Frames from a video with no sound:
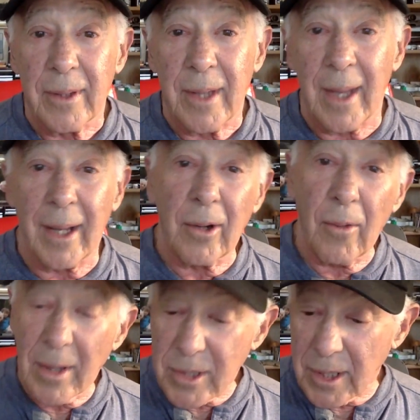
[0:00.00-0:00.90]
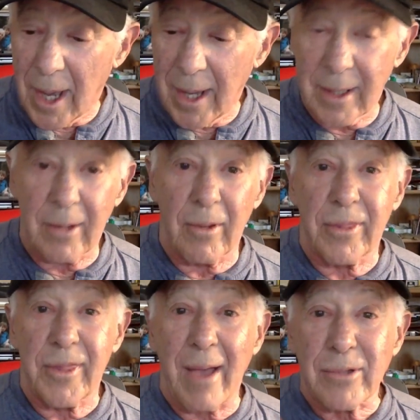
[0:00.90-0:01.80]
And I go outside, and there are
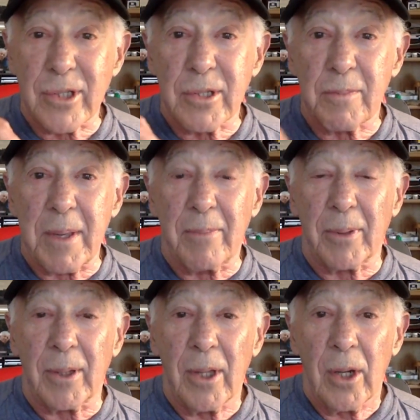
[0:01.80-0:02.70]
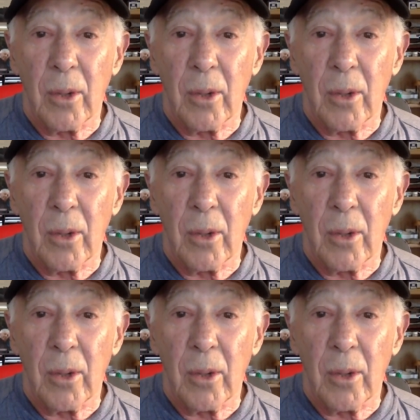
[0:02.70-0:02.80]
thousands of people